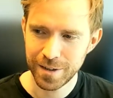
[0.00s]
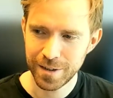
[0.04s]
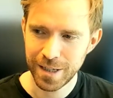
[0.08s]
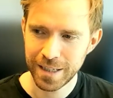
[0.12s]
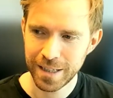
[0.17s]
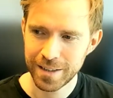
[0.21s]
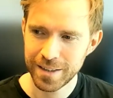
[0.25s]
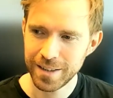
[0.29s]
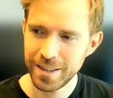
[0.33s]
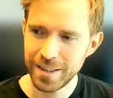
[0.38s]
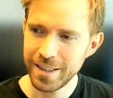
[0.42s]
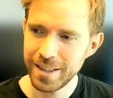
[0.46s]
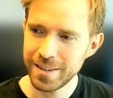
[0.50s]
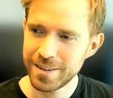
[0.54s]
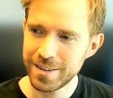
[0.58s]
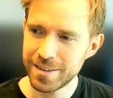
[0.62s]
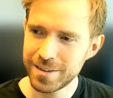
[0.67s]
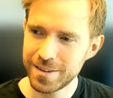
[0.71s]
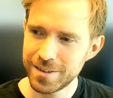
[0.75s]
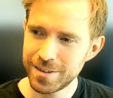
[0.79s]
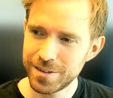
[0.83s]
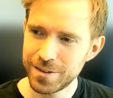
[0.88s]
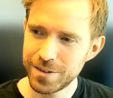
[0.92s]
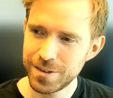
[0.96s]
at least
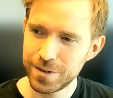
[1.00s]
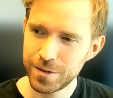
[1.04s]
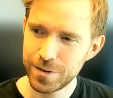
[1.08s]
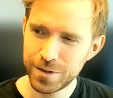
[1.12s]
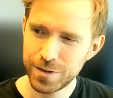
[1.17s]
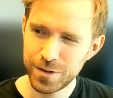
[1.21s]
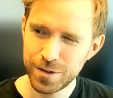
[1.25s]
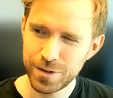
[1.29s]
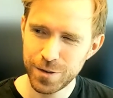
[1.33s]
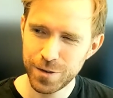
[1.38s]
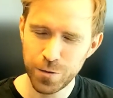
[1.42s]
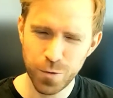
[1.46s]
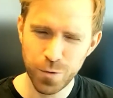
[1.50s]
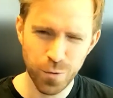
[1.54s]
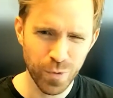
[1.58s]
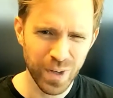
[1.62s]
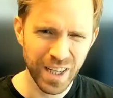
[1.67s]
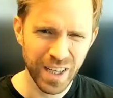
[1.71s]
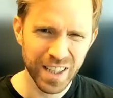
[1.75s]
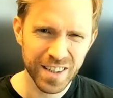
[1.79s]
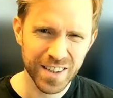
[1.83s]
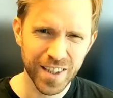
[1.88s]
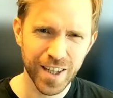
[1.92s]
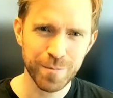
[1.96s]

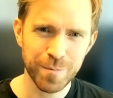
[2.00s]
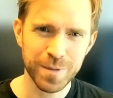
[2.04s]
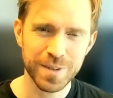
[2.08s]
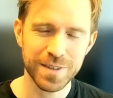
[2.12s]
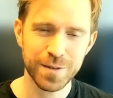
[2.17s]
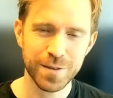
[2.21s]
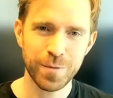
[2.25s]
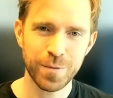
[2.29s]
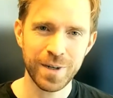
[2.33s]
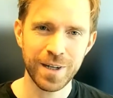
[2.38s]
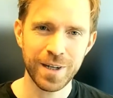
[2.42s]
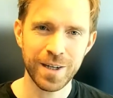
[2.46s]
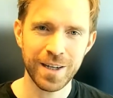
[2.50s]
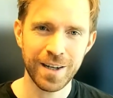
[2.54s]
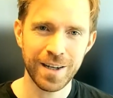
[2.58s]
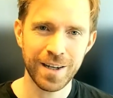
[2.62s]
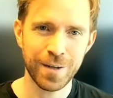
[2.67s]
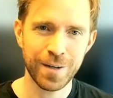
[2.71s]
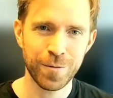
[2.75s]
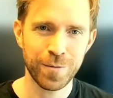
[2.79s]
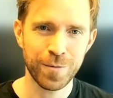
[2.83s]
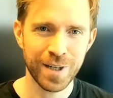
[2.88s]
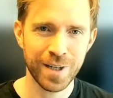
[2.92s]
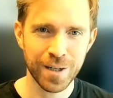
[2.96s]
3 times where
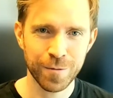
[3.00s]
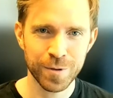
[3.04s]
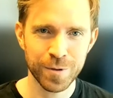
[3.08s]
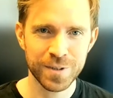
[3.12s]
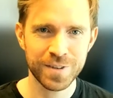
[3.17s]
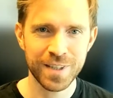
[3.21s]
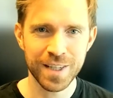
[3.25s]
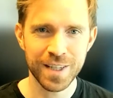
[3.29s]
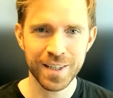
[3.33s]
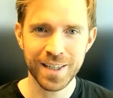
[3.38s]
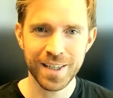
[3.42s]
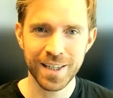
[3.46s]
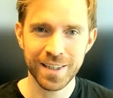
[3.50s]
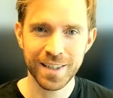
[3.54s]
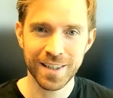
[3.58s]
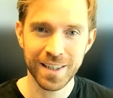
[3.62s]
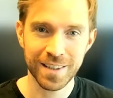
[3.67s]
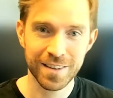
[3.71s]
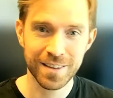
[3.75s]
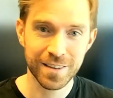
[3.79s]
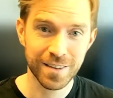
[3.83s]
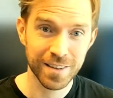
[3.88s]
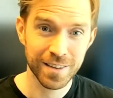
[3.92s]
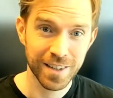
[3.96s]
I was thinking
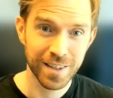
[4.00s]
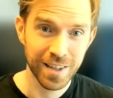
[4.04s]
that,